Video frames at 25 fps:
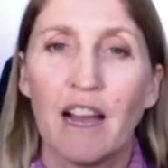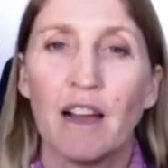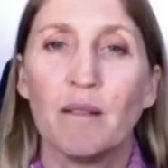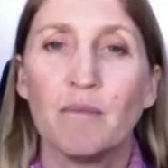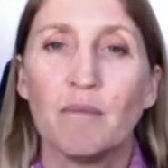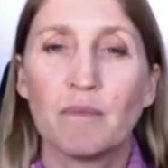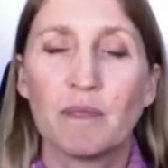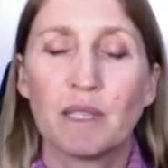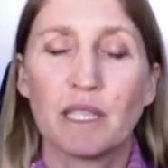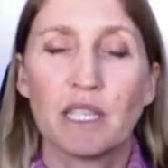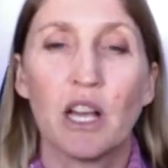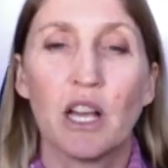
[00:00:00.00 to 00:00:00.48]

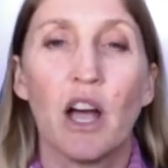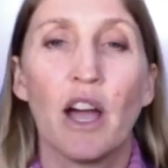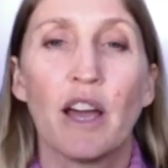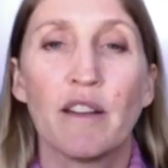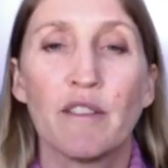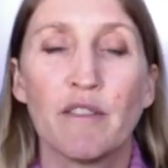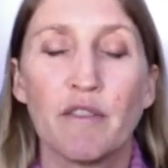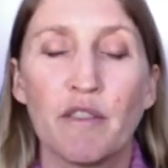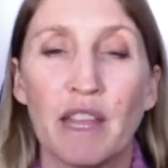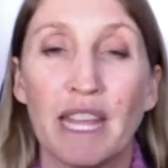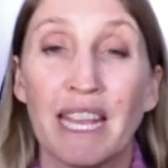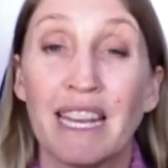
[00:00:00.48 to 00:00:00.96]
side of
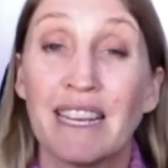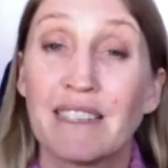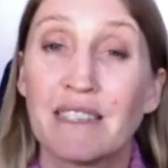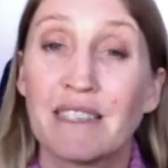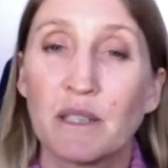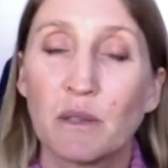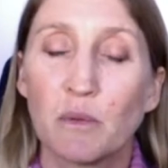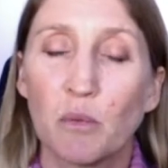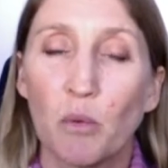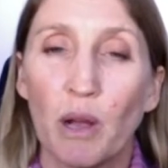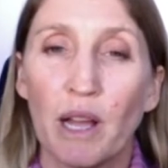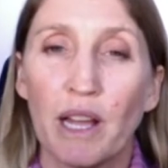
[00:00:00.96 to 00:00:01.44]
things
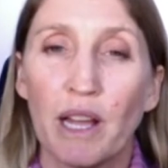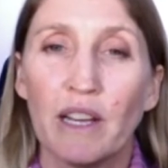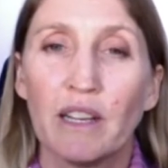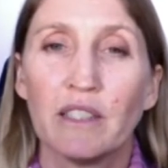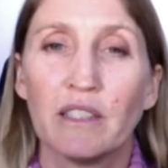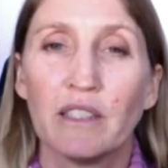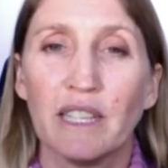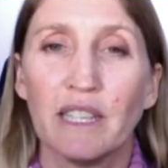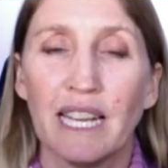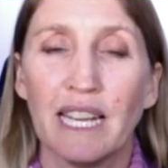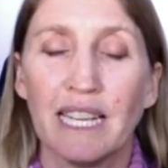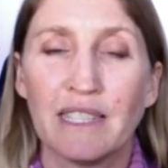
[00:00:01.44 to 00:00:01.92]
as
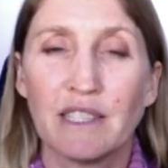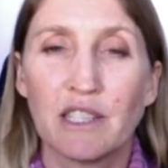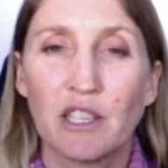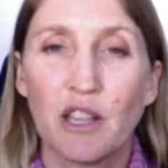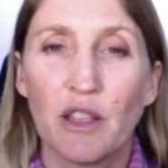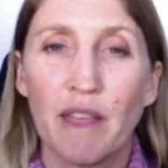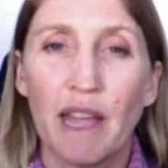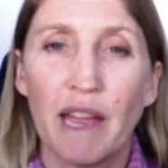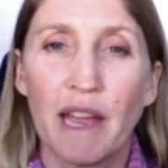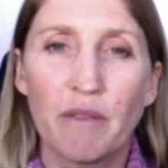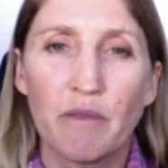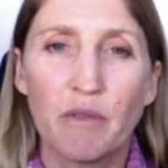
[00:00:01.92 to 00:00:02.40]
well, and so
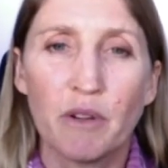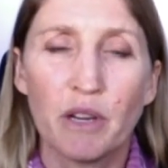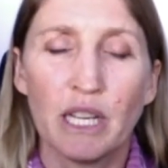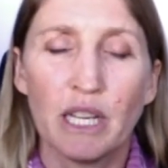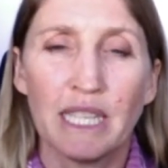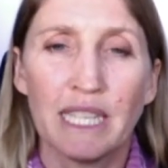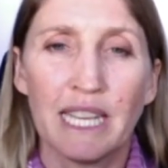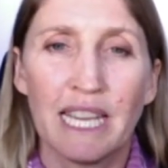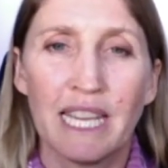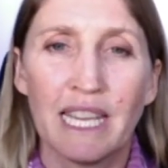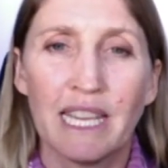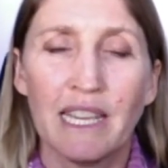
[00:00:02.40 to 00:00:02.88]
that
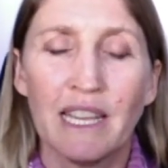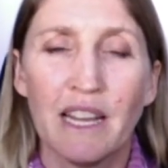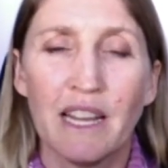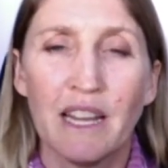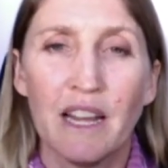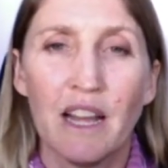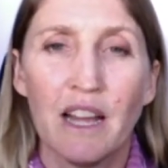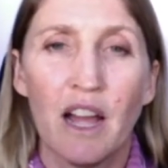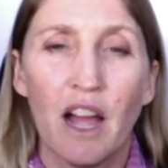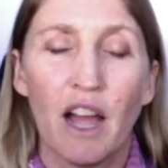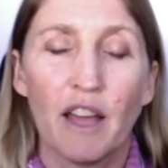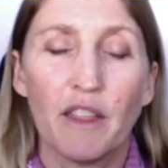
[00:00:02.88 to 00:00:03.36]
really,
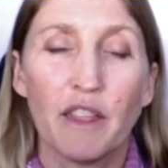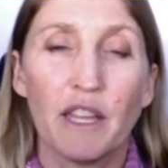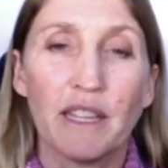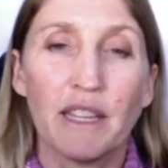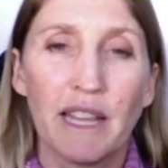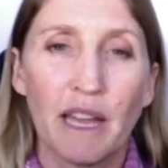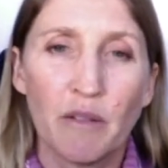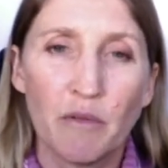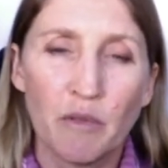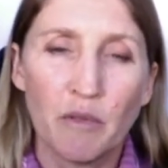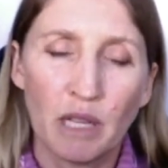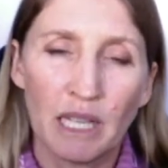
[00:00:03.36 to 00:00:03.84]
I think
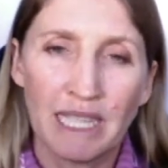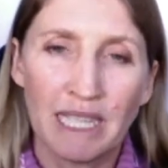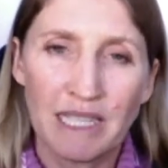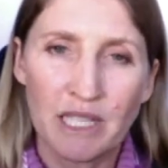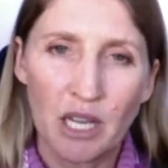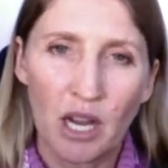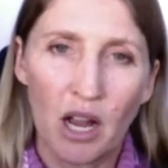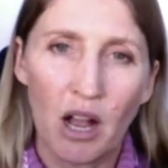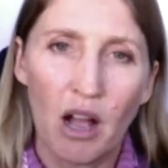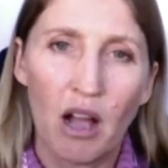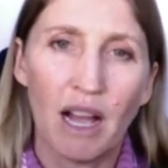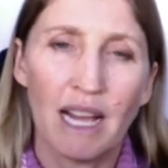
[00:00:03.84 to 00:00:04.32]
that really
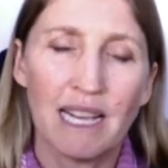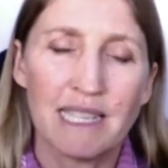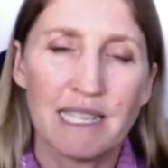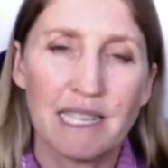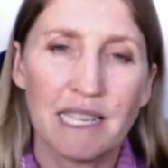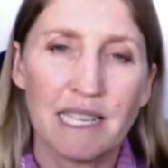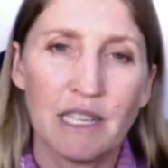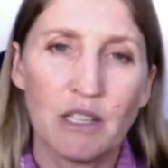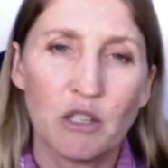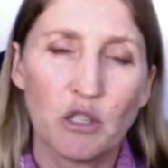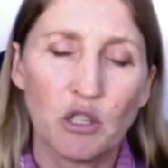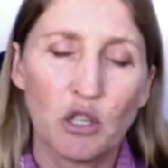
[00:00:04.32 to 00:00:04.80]
ties
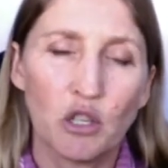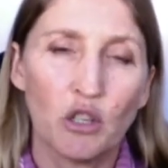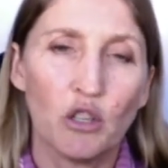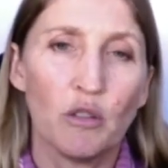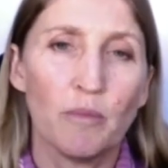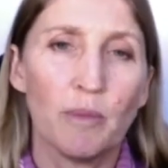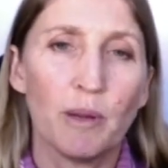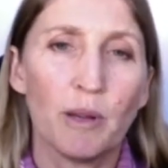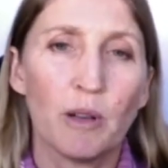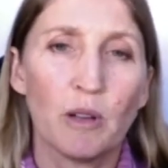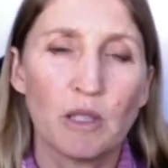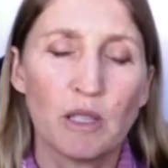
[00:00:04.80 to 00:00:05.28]
in too,
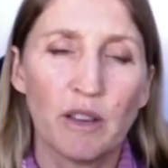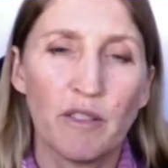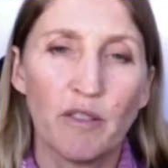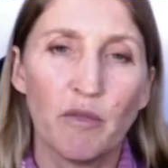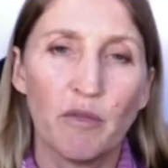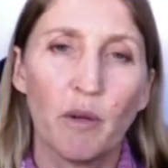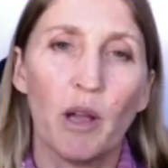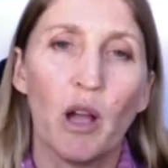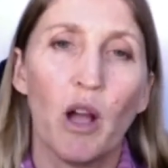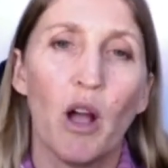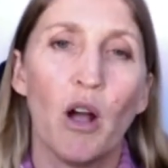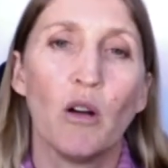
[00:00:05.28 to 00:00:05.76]
because if we're
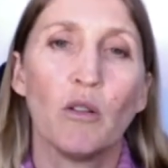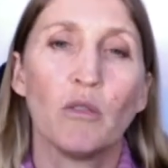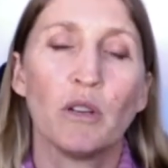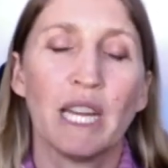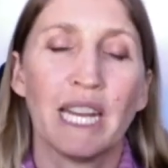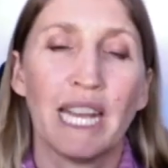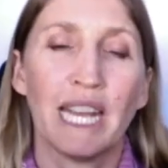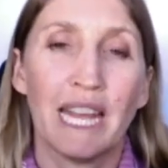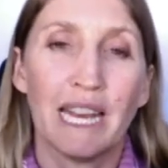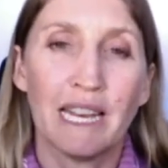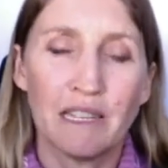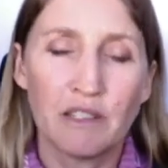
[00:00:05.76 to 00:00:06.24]
holding
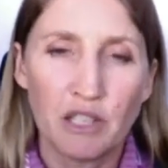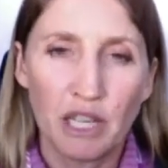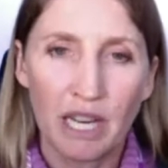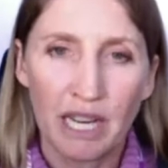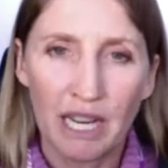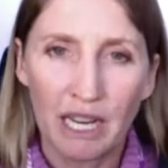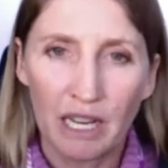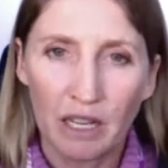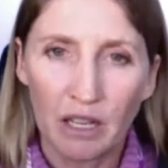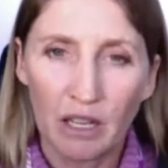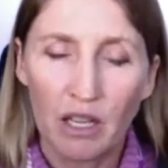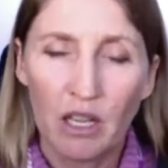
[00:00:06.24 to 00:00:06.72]

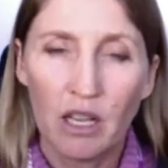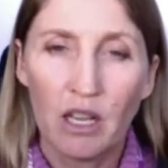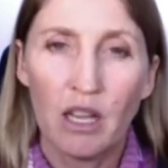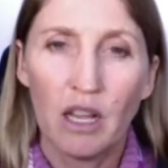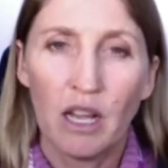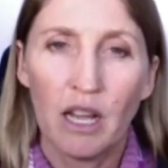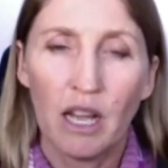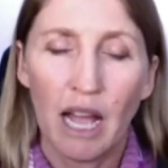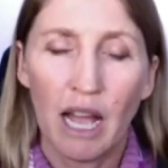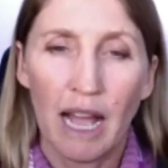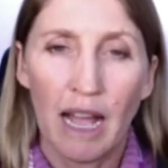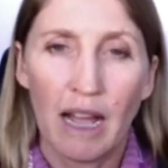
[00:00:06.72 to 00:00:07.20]
energetic
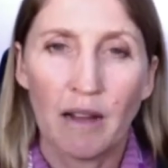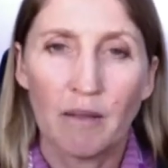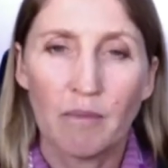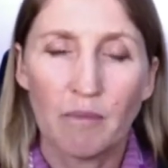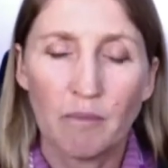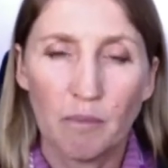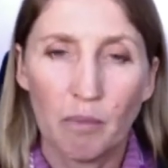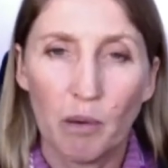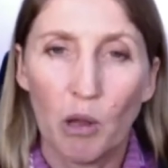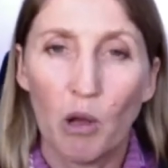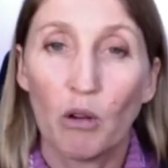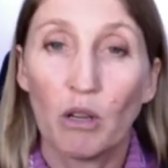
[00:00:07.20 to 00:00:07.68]

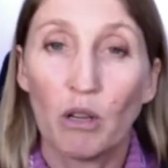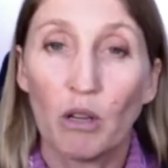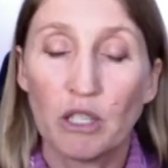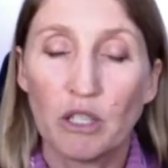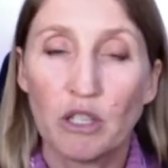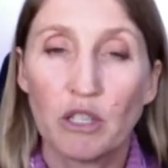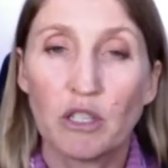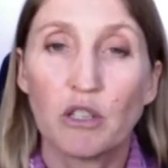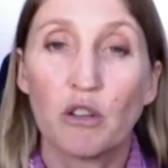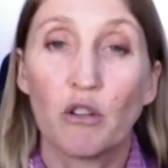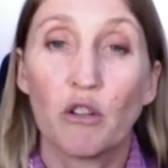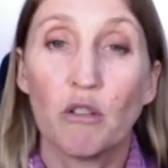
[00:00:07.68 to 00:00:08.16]

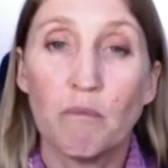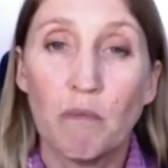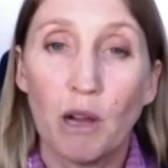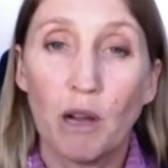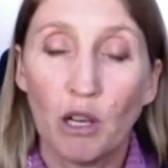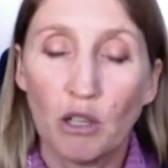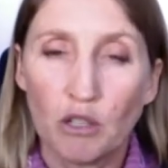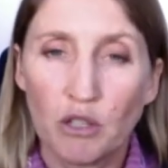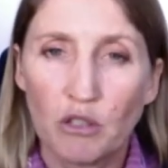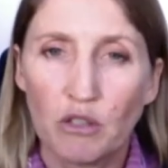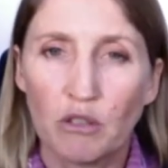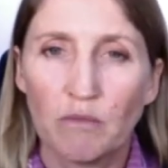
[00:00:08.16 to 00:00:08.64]
blockages or
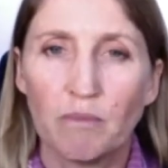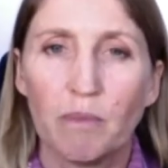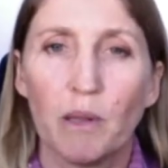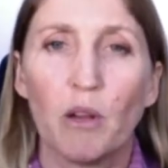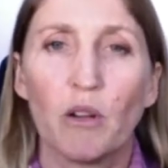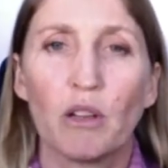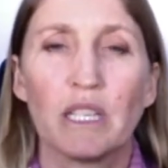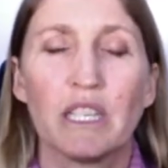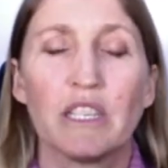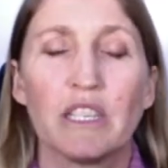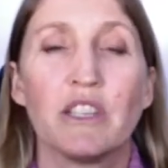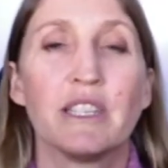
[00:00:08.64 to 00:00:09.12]
emotional
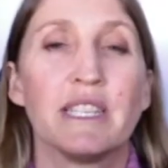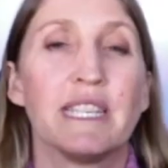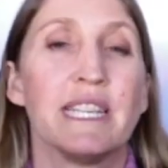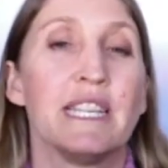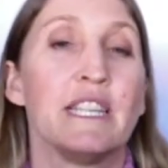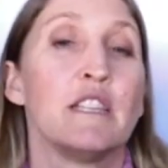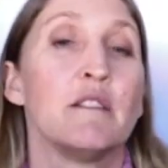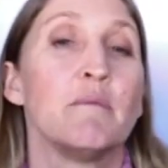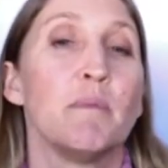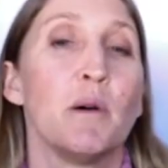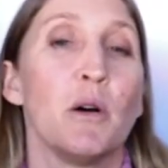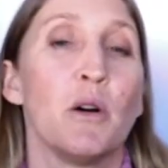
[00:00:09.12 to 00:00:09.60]
blockages in
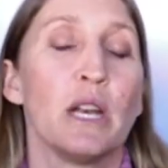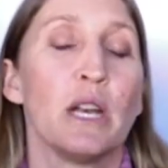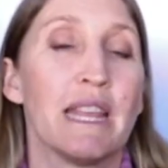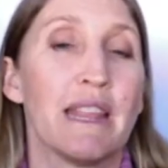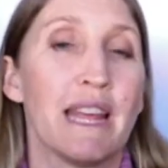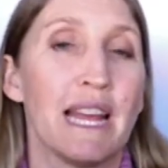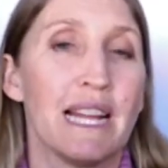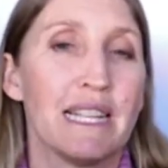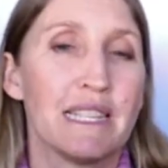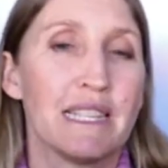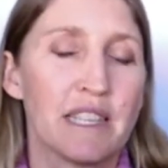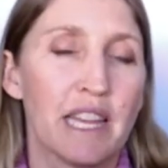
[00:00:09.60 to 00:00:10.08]
the body,
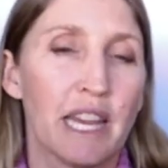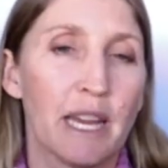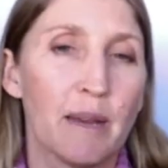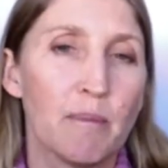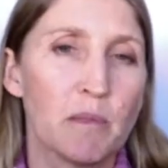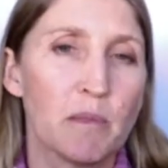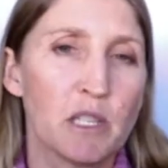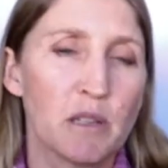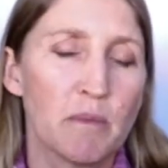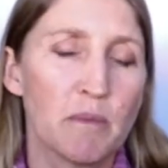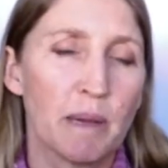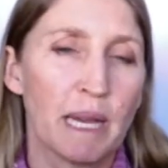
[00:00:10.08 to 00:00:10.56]
that
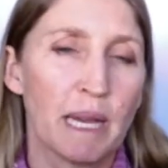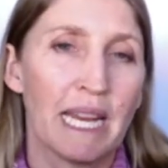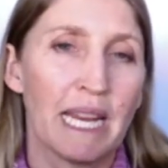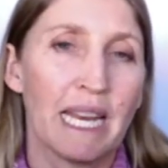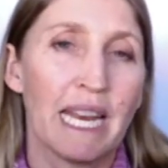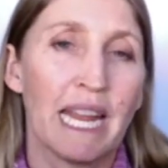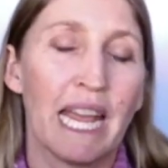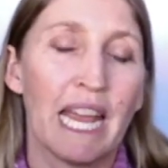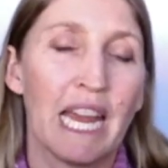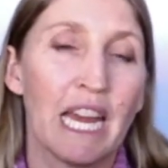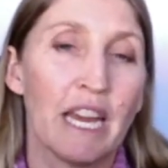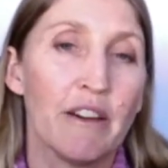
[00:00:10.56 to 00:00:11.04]
seems to be an
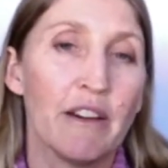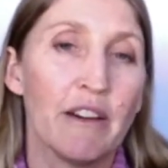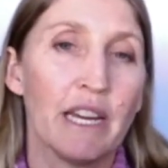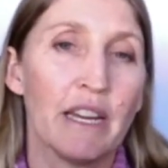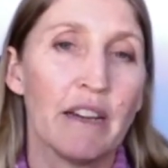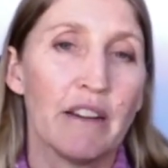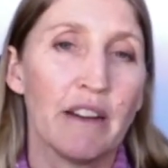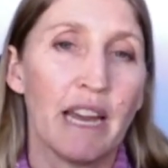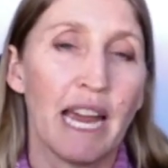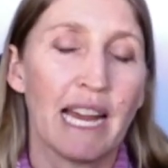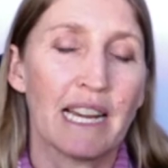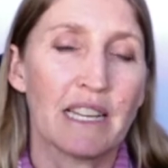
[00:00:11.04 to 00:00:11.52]
area
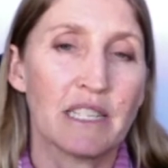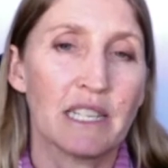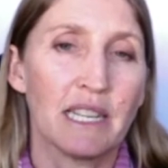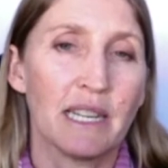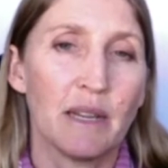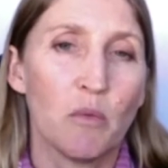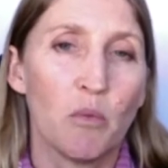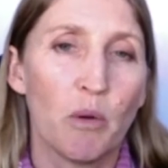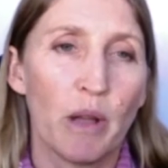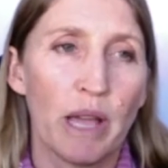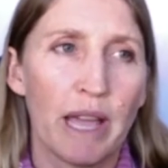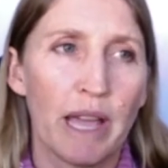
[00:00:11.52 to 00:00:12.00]
actually
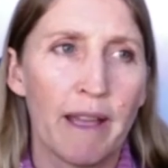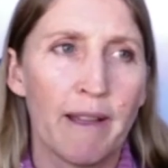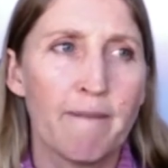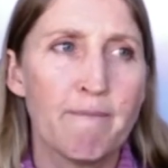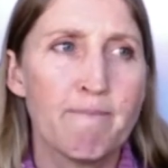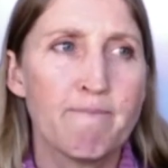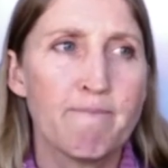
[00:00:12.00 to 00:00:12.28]
where